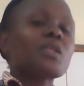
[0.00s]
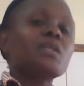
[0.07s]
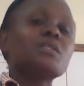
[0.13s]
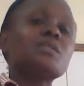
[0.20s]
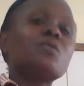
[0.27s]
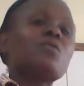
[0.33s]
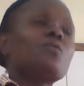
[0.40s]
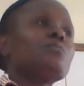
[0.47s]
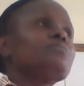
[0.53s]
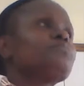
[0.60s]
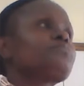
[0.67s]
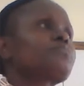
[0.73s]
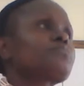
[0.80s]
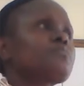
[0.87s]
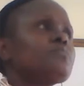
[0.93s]
So
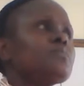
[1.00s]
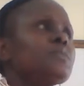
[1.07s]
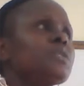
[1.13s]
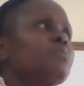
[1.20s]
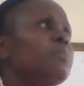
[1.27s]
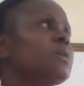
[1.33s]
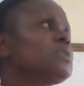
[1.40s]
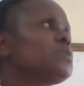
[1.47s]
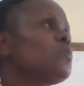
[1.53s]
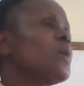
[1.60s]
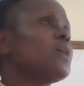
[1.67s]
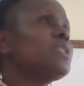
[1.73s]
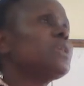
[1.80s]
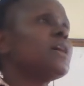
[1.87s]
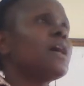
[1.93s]
make
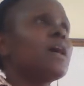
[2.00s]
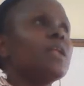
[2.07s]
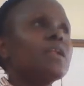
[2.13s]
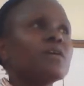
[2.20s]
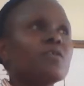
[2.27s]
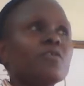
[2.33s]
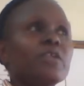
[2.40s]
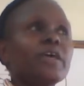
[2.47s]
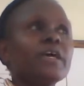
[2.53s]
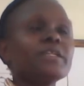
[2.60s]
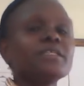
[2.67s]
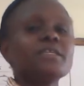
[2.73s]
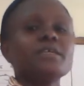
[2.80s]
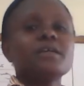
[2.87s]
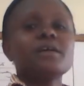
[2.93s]
sure they are
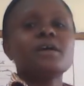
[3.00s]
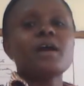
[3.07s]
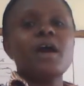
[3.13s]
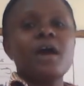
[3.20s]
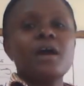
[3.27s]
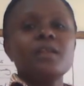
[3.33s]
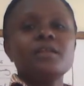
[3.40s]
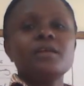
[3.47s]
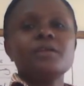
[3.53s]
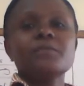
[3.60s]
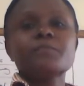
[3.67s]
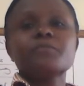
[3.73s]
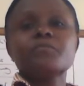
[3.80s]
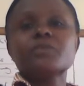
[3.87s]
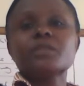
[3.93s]
correct and
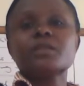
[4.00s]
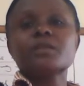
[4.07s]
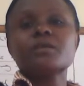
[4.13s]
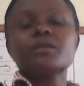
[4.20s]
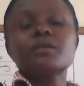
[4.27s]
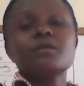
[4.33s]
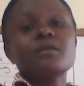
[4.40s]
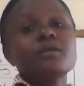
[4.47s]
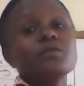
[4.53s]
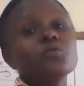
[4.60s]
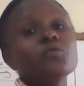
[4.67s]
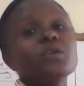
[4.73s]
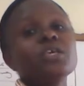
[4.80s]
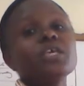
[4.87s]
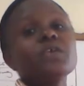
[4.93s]

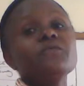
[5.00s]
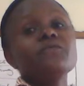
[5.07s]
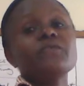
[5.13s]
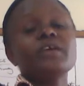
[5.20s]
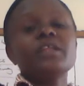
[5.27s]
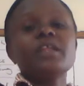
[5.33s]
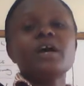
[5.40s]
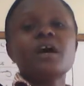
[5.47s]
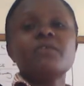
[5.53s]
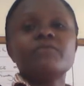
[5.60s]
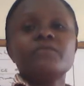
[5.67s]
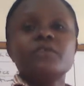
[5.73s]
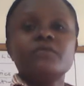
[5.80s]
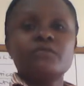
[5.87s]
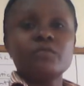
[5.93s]
you give
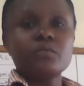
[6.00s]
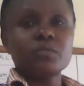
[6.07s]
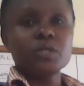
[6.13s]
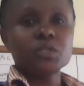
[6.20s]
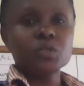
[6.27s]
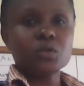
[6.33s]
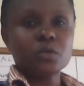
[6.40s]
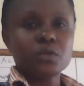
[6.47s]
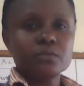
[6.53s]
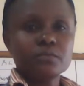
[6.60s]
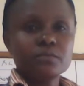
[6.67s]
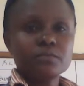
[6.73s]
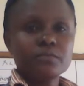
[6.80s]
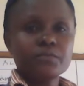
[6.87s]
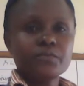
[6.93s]
enough information.
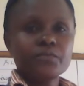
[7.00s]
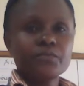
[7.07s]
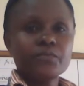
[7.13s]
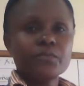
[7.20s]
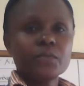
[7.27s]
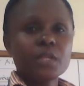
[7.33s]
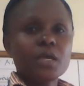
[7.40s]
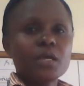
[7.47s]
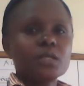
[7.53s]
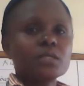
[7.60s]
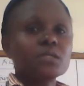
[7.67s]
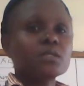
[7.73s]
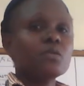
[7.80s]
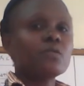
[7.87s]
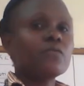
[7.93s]

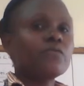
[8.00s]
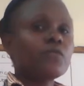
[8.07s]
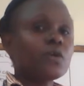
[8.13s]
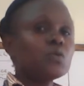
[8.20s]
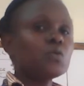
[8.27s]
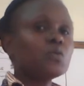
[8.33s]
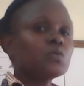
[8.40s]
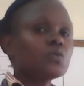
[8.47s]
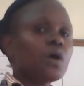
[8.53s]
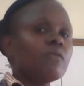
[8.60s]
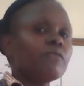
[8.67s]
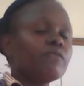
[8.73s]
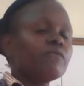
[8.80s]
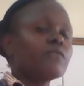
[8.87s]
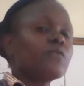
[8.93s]
So for you to
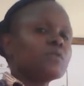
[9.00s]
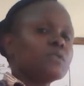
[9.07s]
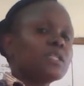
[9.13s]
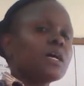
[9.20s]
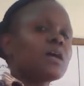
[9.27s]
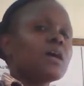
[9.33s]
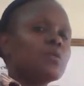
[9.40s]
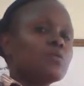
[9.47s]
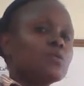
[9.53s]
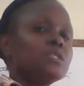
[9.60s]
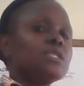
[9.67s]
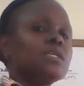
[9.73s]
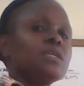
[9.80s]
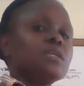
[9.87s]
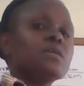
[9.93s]
have cost
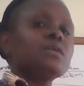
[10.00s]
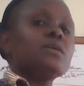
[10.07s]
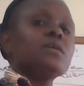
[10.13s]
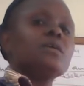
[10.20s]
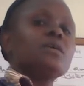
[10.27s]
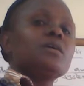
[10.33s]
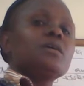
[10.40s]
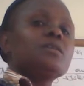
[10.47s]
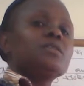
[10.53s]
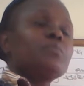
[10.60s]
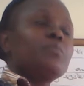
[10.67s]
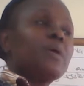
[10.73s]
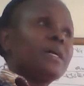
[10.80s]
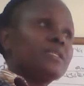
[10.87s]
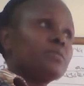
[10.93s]
accounting
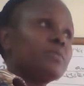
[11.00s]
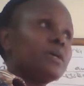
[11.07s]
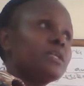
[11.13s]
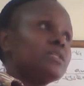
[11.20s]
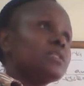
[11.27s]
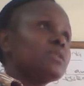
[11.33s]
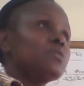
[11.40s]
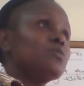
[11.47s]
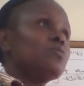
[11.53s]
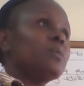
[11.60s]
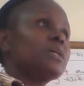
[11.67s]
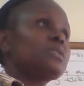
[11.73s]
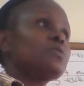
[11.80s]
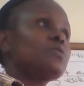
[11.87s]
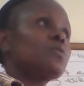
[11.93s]
department, you
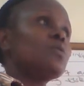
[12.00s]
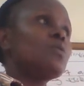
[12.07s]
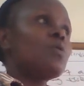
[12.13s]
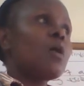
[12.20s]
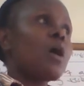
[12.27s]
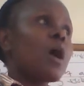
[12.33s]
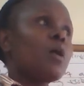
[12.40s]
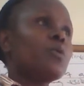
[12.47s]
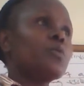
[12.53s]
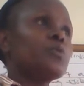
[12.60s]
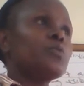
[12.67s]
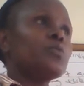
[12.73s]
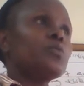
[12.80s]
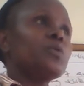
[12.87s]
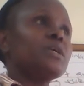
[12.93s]
must know how
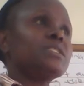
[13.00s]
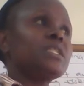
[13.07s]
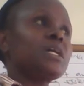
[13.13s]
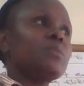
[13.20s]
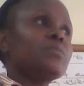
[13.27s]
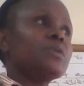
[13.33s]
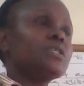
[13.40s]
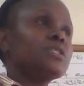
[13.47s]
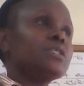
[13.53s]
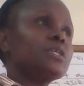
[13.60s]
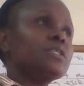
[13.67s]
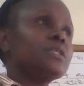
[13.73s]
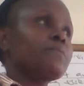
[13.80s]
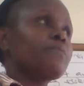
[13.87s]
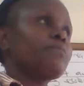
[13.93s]
you establish it.